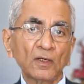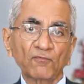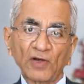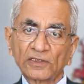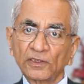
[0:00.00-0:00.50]

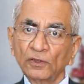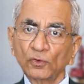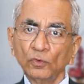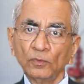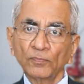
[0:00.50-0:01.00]
Fraction
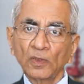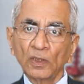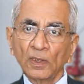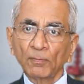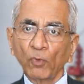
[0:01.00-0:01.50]
2
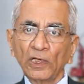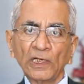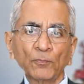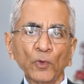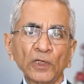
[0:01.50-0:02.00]

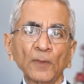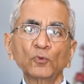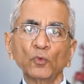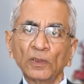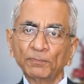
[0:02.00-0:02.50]
boiling point
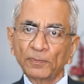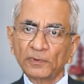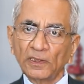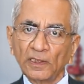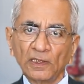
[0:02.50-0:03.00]
up to
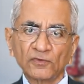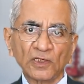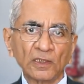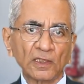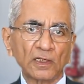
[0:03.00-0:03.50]
150 degrees
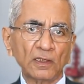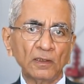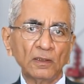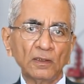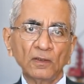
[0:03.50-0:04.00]

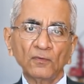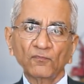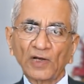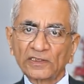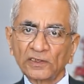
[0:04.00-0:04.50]
centigrade.
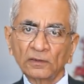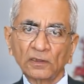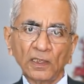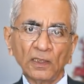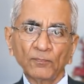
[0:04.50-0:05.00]
Fraction
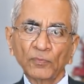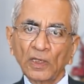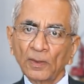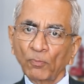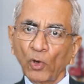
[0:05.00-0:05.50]
3
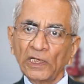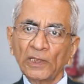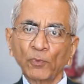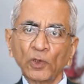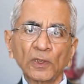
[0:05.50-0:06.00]

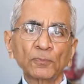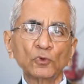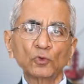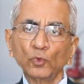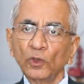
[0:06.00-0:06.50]
boiling point up
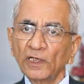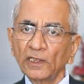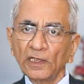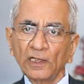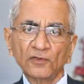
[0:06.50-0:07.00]
to
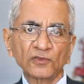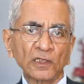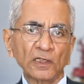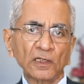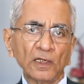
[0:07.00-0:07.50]
200 degrees
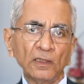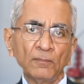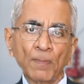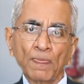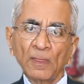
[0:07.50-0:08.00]

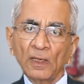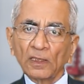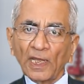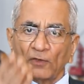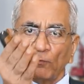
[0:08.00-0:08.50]
centigrade
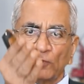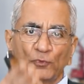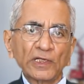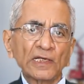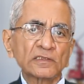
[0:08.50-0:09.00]
Likewise,
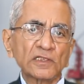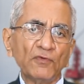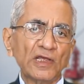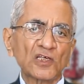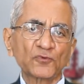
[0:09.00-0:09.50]
we can see
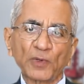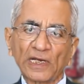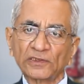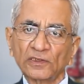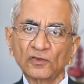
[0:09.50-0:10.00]
various
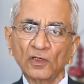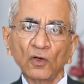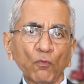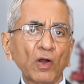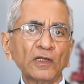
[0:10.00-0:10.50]
fractions.
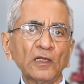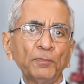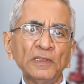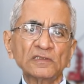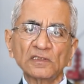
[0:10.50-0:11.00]
What
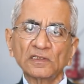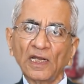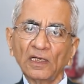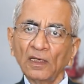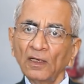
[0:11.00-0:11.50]
it means is
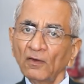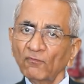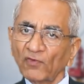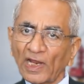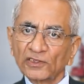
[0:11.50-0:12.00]
that
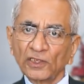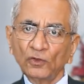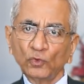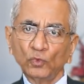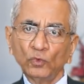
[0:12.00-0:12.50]

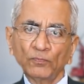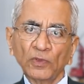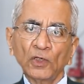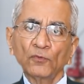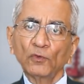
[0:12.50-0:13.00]
fraction 2
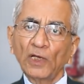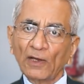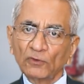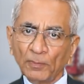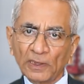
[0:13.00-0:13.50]
will
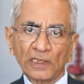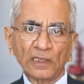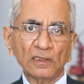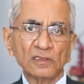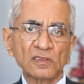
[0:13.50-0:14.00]
have the
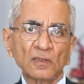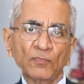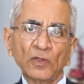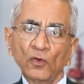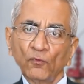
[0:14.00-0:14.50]
materials
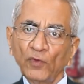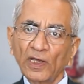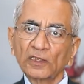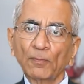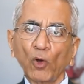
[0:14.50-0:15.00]

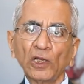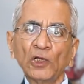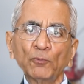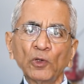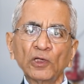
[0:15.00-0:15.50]
where the
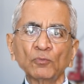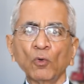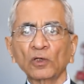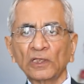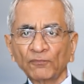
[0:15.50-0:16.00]
boiling point is
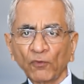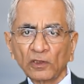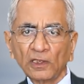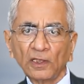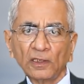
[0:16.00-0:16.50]
more than
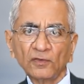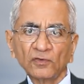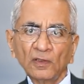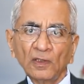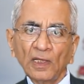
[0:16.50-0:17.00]
40
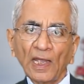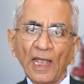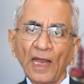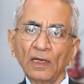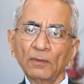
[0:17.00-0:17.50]
degrees
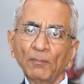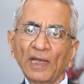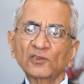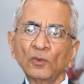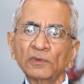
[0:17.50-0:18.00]
and
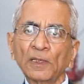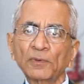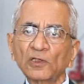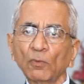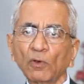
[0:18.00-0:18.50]
maximum
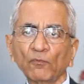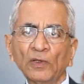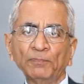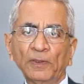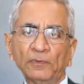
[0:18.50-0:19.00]
temperature about
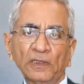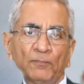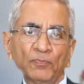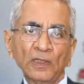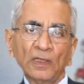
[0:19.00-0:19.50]
150.